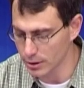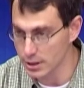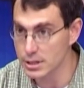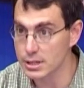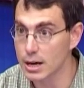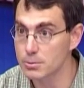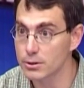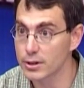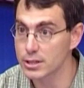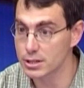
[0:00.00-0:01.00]
This is
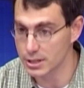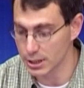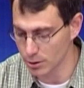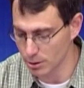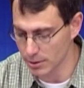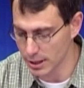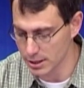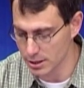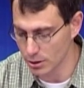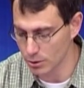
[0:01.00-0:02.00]
observation 0
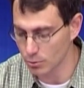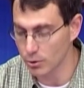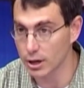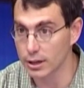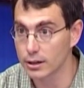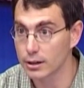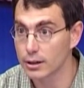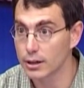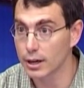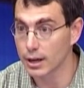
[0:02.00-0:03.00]
minus code 1
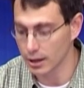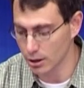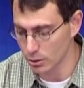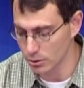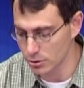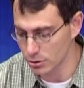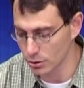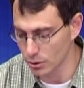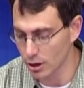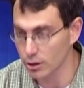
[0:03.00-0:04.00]
and code
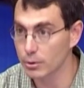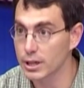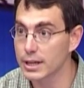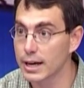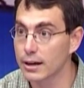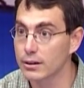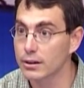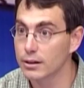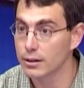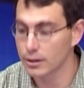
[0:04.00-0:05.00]
2 all the way down.
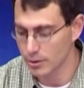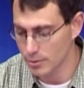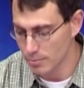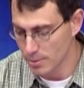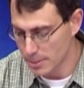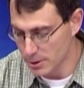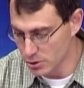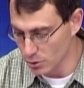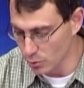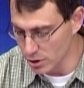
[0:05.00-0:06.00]
And
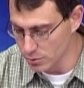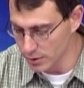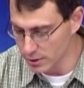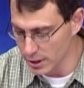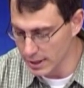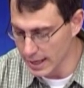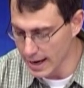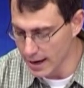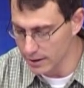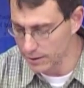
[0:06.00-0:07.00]
so once we've done
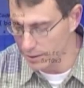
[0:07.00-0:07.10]
that,